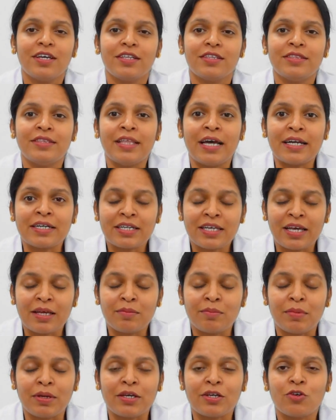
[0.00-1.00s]
that
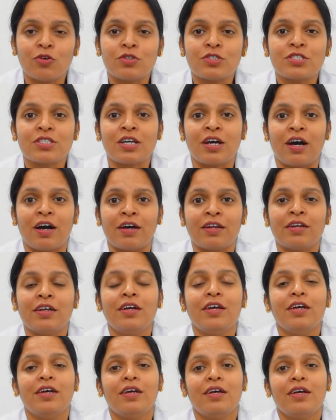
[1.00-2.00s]
can make your scar